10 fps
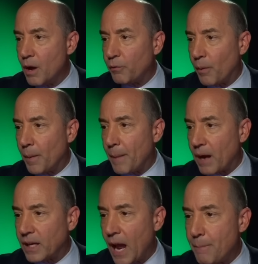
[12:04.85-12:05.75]
from
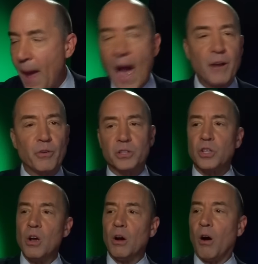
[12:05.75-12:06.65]
about Cape Hatteras
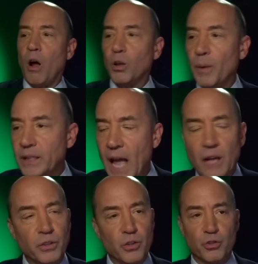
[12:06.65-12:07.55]
all the way
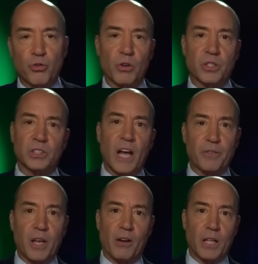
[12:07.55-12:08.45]
down to the Georgia
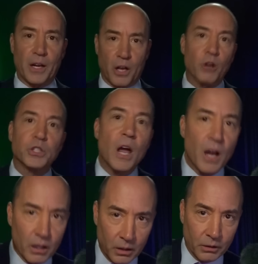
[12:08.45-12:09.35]
South Carolina coast
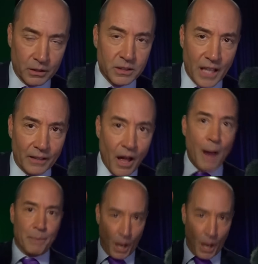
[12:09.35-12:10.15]
state line.